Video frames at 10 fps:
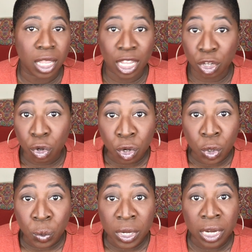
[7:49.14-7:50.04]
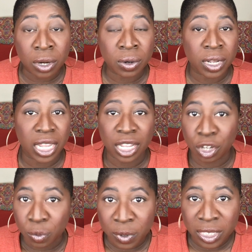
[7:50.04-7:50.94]
in your career, in
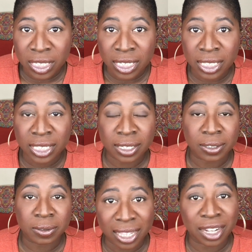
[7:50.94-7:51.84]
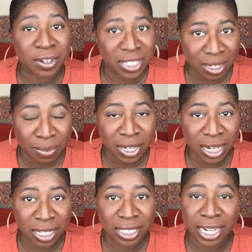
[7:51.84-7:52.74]
your business, there's something
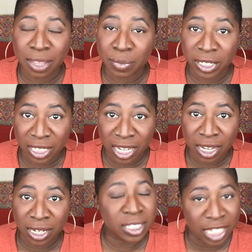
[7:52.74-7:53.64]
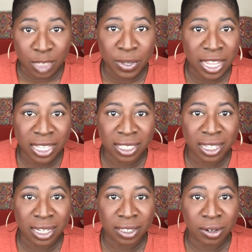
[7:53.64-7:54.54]
else that can be done. Just because
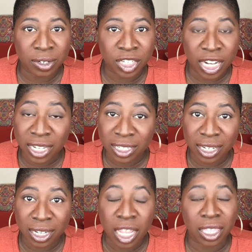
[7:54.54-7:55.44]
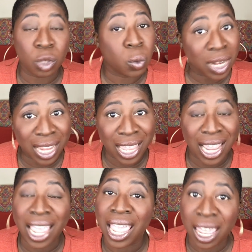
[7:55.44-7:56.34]
things are changing, you want to get
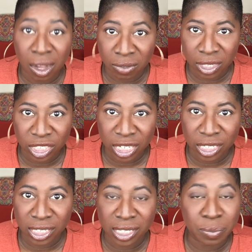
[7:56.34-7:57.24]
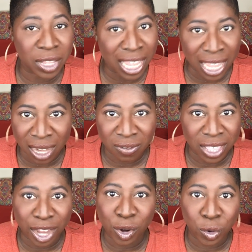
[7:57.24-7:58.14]
ahead of the changes and be ahead of
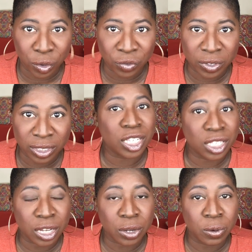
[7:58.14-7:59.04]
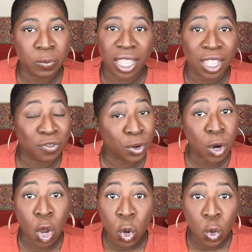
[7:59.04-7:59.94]
that curve. So if you're
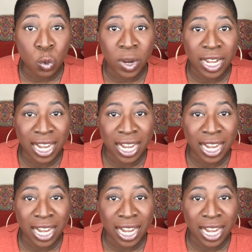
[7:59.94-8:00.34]
home right